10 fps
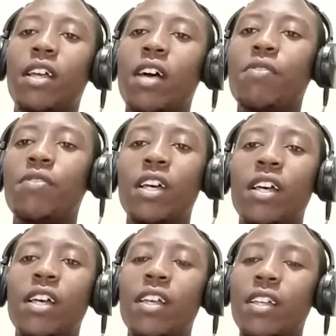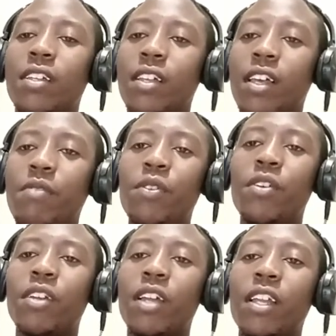after
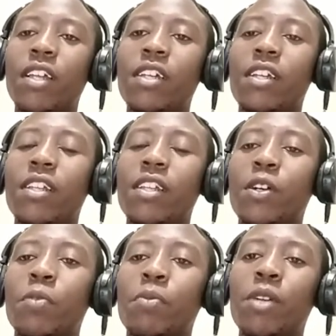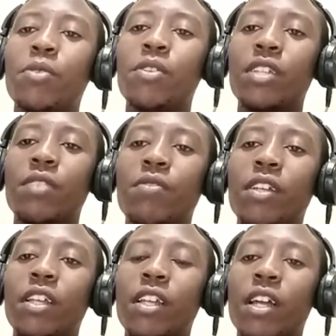everyone had entered and the command was
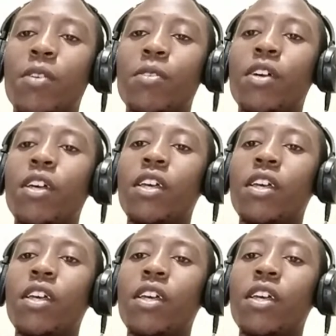given, and now